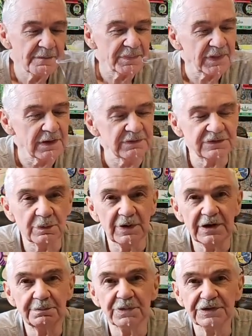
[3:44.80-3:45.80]
It was a way
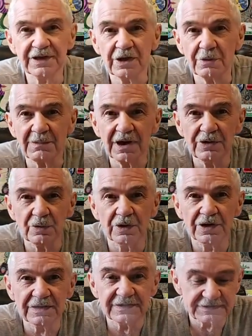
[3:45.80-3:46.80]
to put down
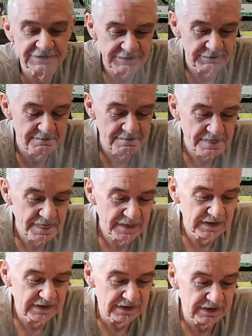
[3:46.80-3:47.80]
minorities.
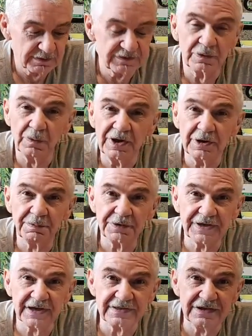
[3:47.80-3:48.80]
It was a way to
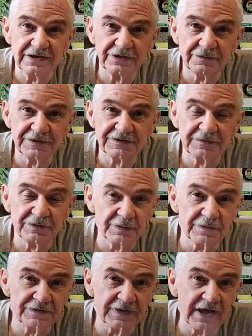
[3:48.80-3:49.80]
protect the interests of
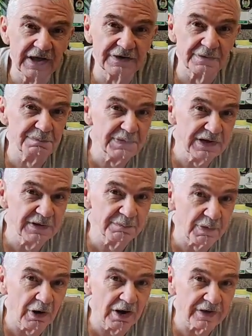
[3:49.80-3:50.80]
those that had competing
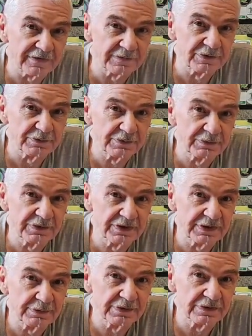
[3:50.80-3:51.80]
products with
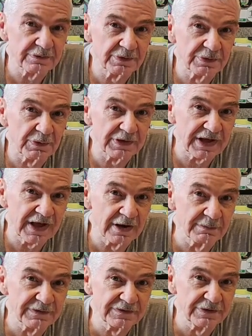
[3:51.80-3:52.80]
what
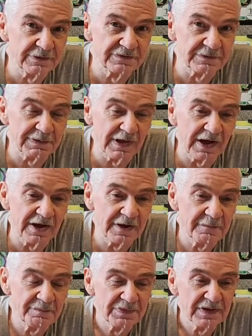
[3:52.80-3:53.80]
cannabis could supply.
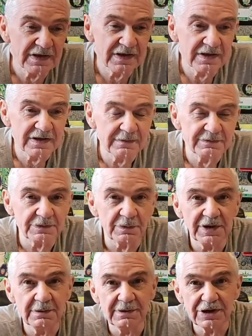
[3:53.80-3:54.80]
It was a
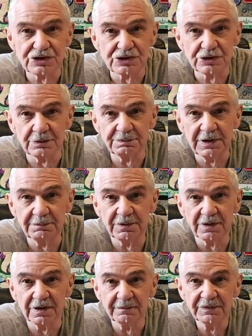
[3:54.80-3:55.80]
way to make sure that
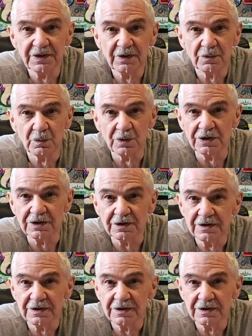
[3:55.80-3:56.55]
people weren't